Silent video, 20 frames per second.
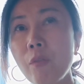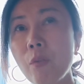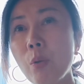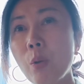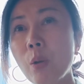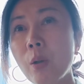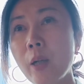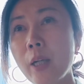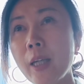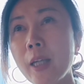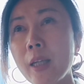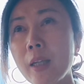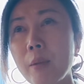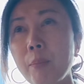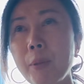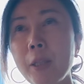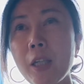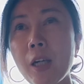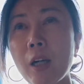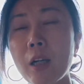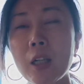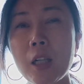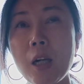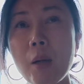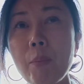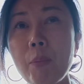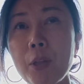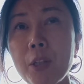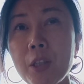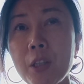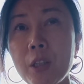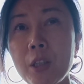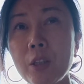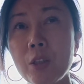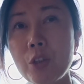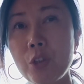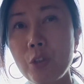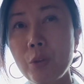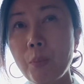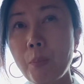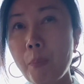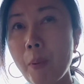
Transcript: for a PR company to